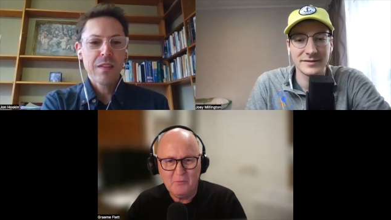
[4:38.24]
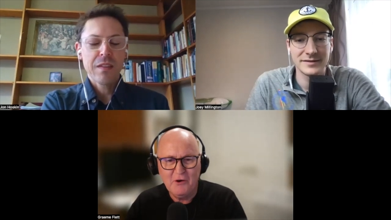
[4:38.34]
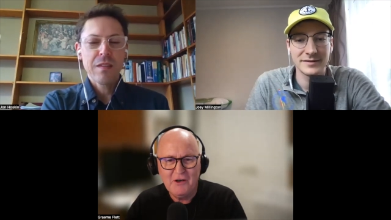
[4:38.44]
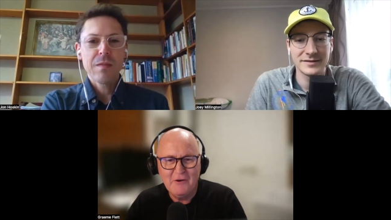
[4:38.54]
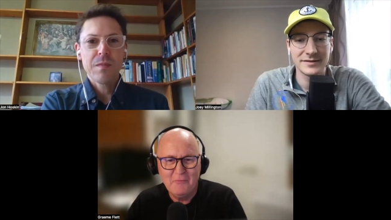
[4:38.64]

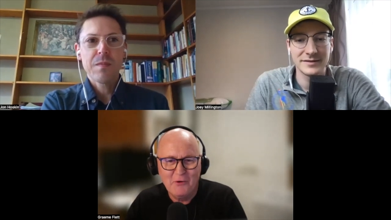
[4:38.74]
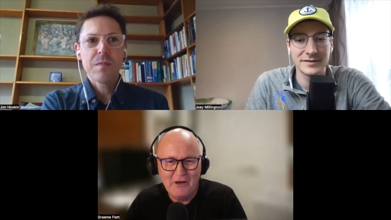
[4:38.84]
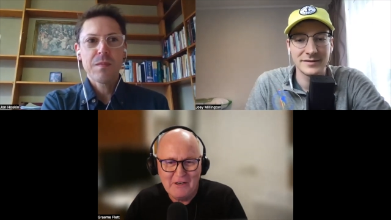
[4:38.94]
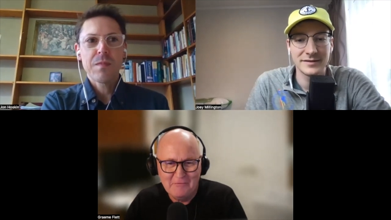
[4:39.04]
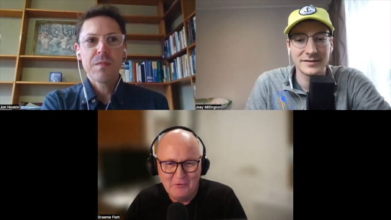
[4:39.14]
Speaker 1: pre, pre
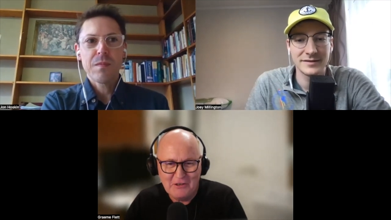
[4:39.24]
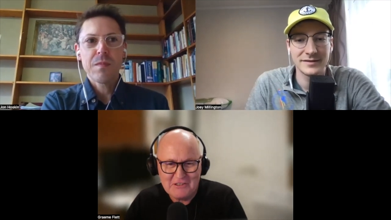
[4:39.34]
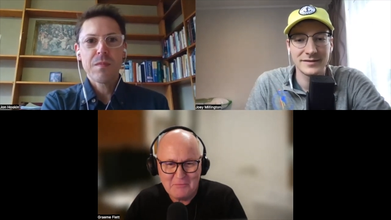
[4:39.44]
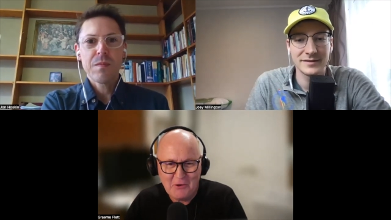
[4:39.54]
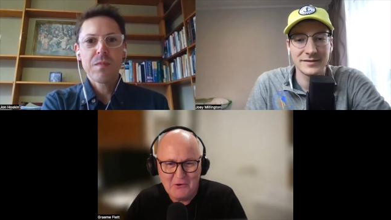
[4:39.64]

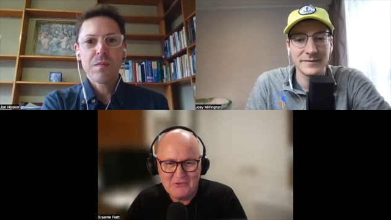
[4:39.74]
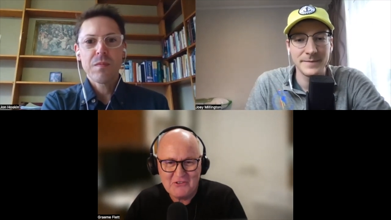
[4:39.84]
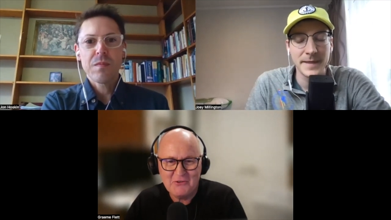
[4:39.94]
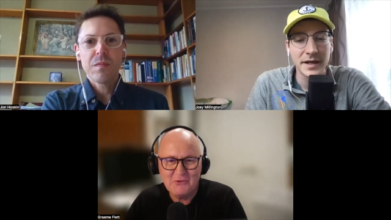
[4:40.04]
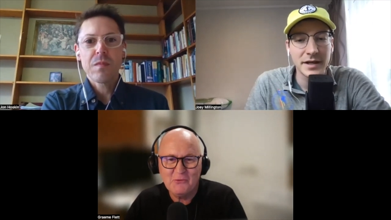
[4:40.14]
predisposed
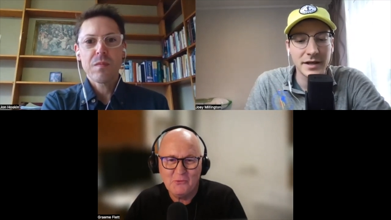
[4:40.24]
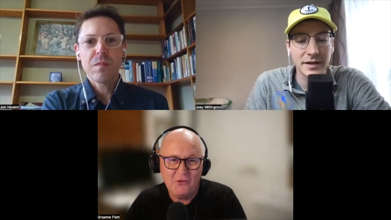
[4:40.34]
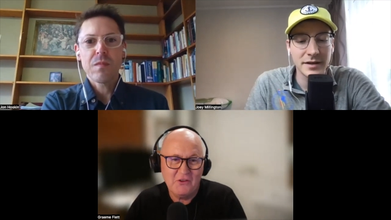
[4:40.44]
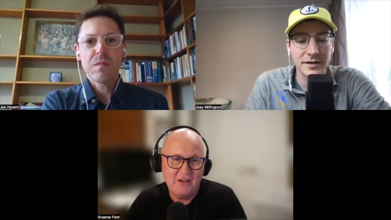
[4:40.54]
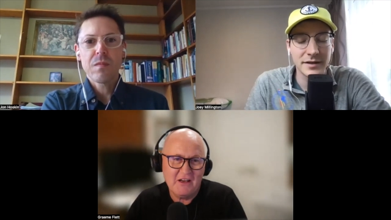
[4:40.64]
to
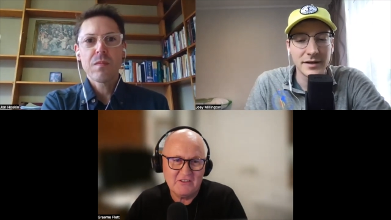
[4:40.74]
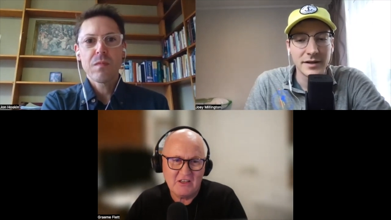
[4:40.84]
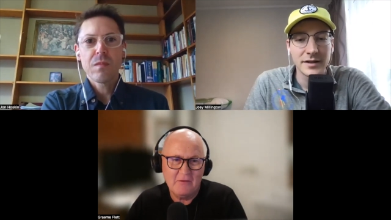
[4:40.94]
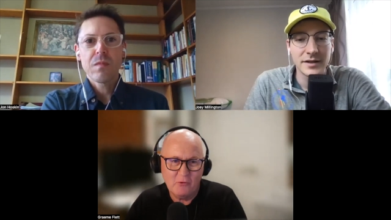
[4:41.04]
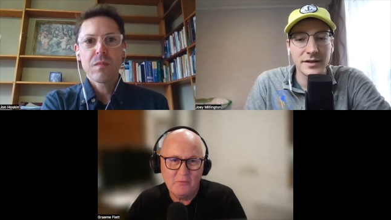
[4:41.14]
what the
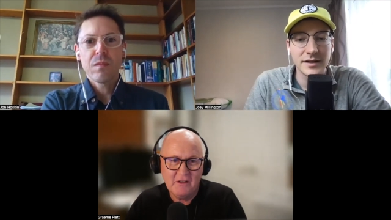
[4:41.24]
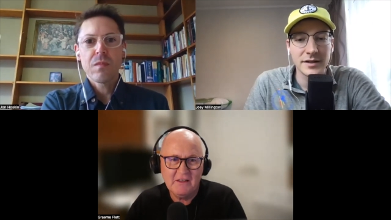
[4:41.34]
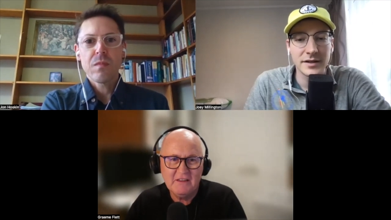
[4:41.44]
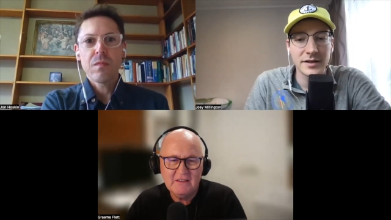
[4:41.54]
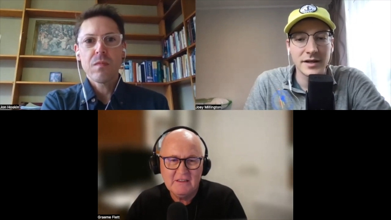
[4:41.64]
outcome would
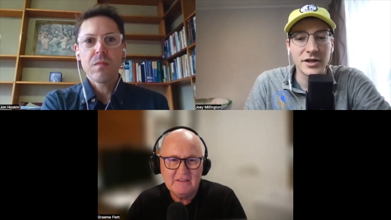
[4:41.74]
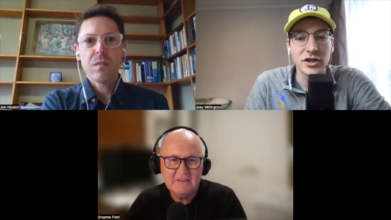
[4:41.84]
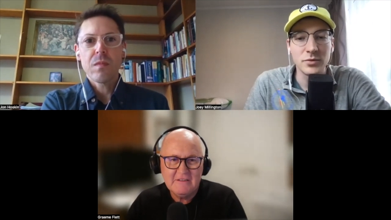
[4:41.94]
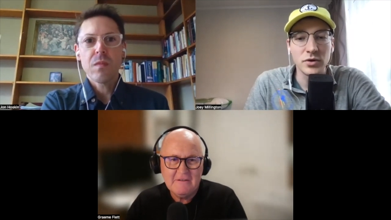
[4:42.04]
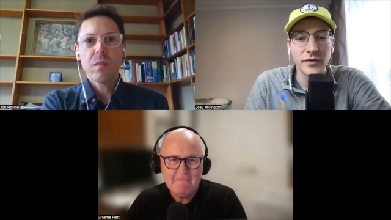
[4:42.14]
be.
Speaker 2: Can
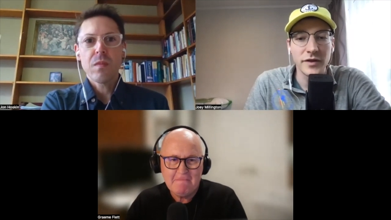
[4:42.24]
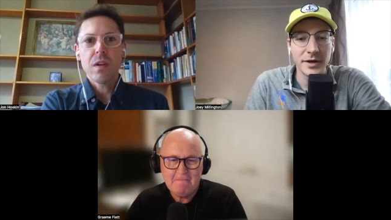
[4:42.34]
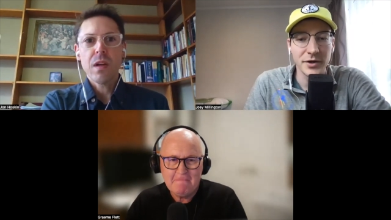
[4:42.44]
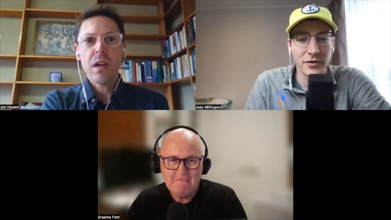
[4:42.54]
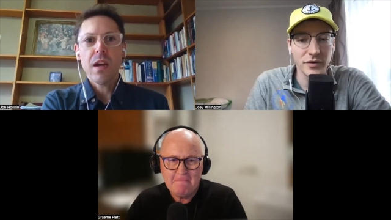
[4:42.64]
you move the
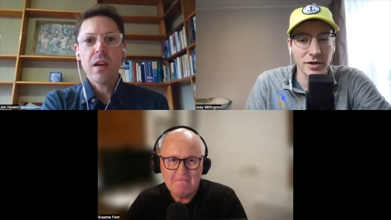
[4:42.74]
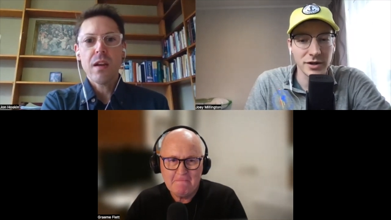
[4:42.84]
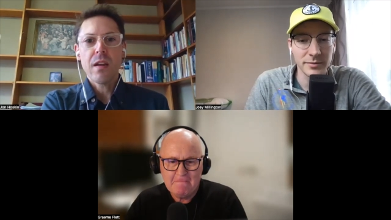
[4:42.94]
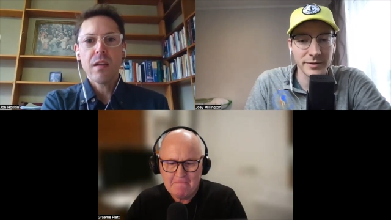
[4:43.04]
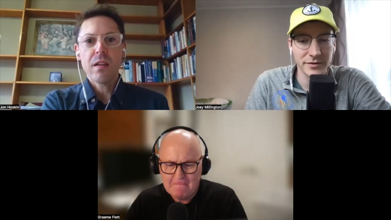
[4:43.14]
microphone a
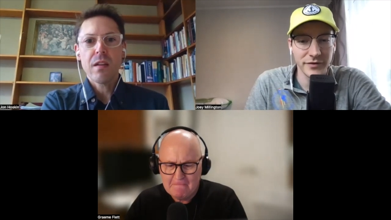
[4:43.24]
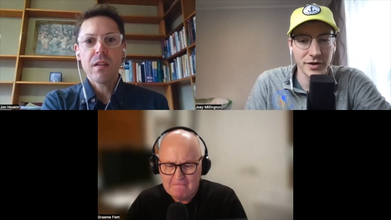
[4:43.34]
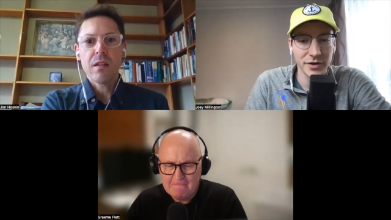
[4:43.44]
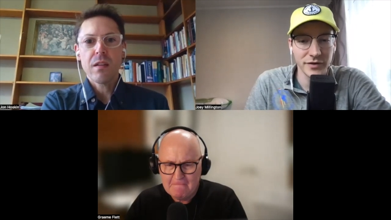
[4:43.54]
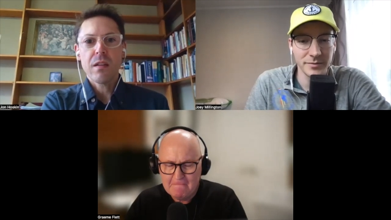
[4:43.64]
little bit
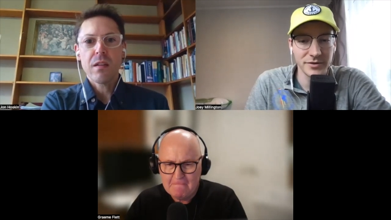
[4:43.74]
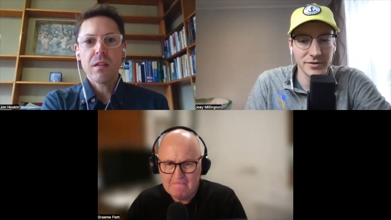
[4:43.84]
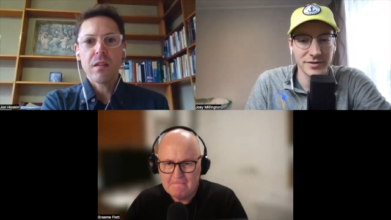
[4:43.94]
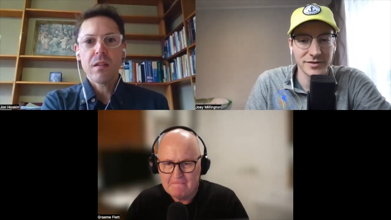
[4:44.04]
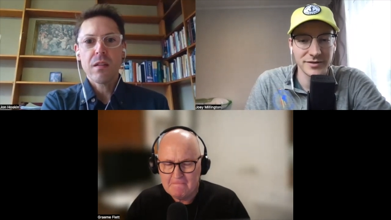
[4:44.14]
farther from you?
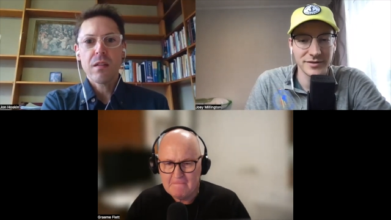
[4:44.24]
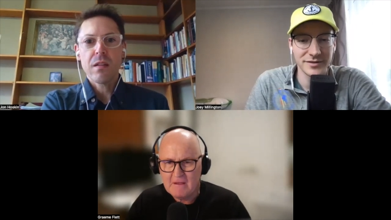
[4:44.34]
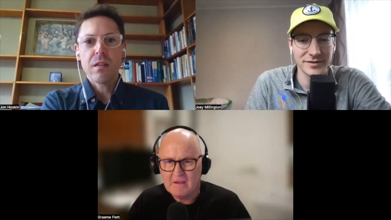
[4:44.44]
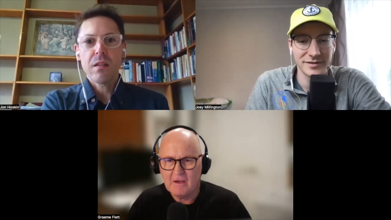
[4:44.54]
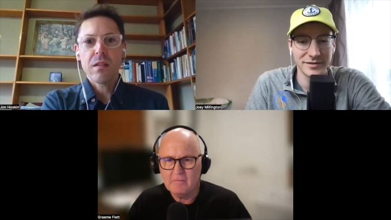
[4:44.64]

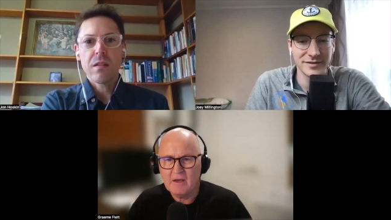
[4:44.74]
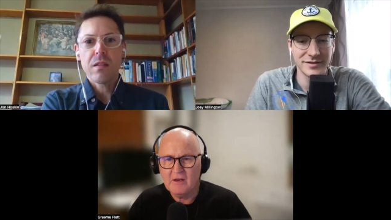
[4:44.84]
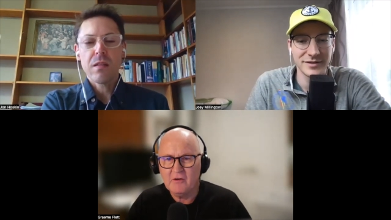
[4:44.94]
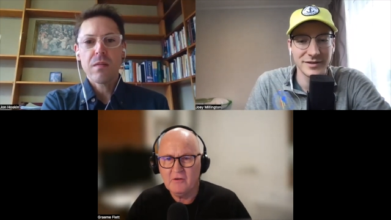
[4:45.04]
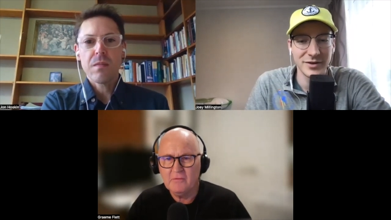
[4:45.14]
Yep,
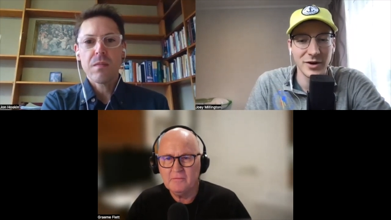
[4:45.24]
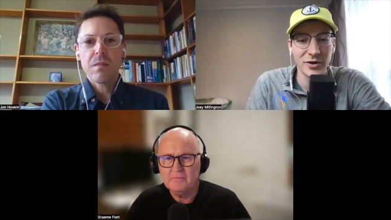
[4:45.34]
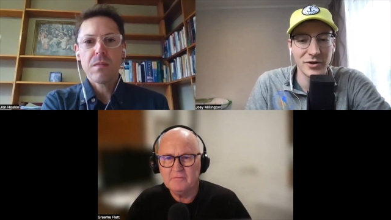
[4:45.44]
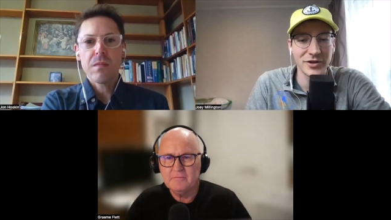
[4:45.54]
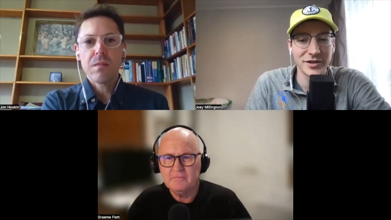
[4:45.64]
can do.
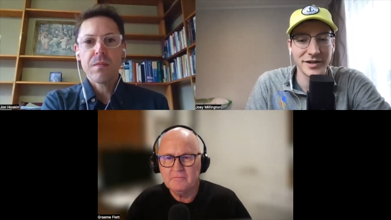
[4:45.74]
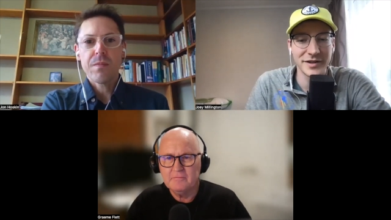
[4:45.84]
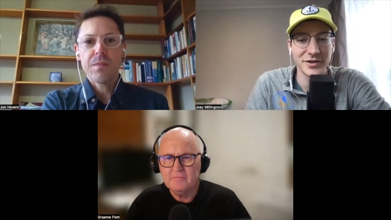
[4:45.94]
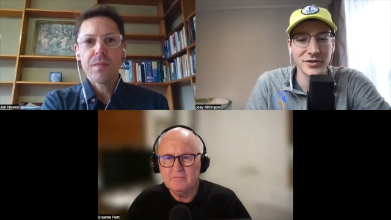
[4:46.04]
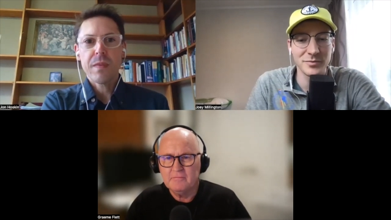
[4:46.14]
All good. I
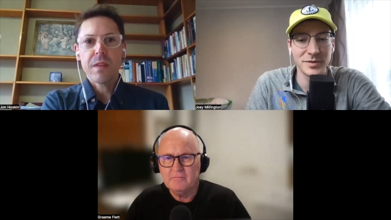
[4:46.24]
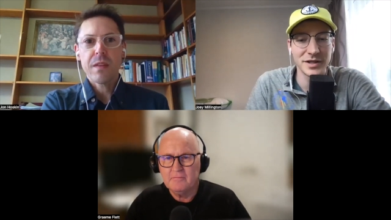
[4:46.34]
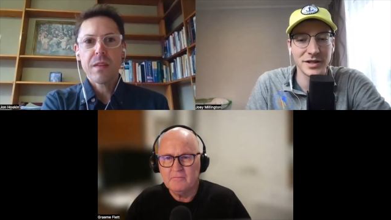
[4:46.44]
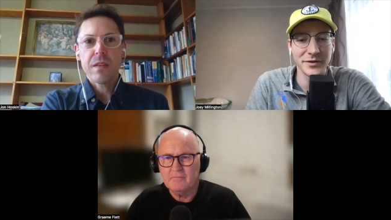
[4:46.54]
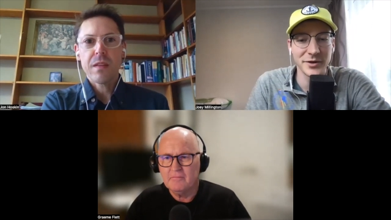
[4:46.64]
think you're just
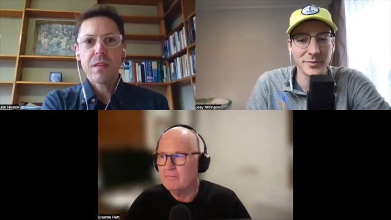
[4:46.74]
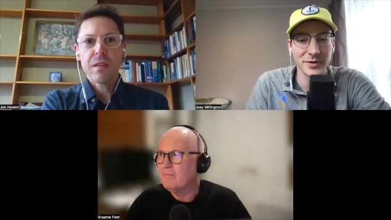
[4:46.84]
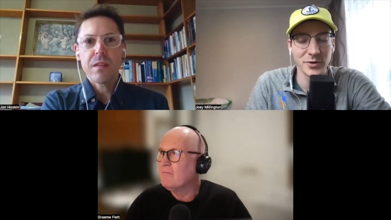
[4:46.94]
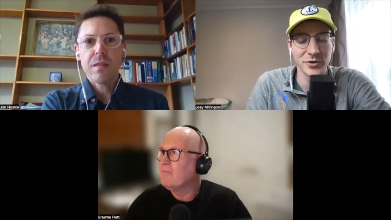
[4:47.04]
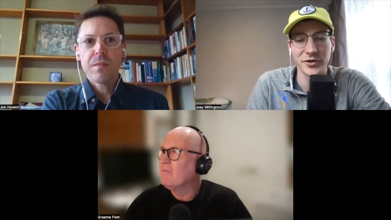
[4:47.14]
peaking a little bit,
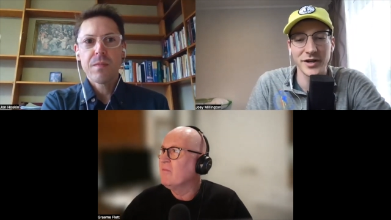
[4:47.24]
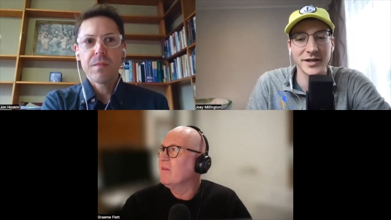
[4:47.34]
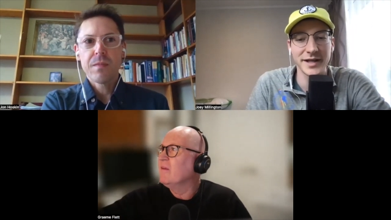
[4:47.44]
or turn down the